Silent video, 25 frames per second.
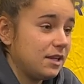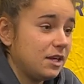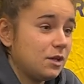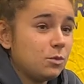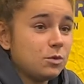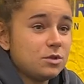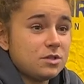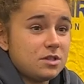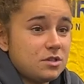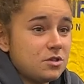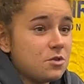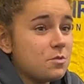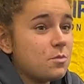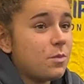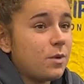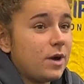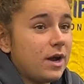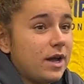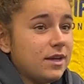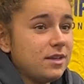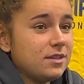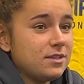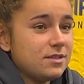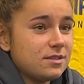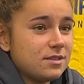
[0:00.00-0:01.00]
it was a
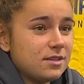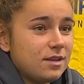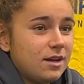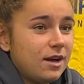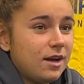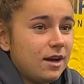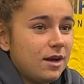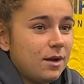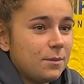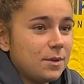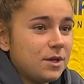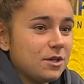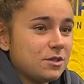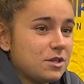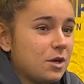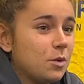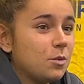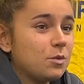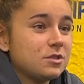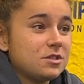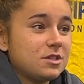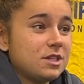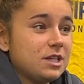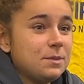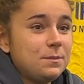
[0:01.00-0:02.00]
surprise because I
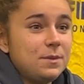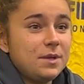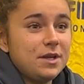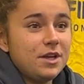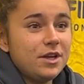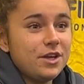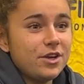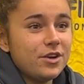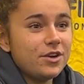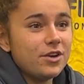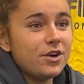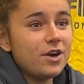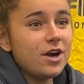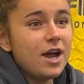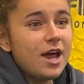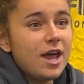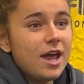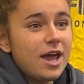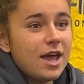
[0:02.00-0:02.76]
was sleeping here,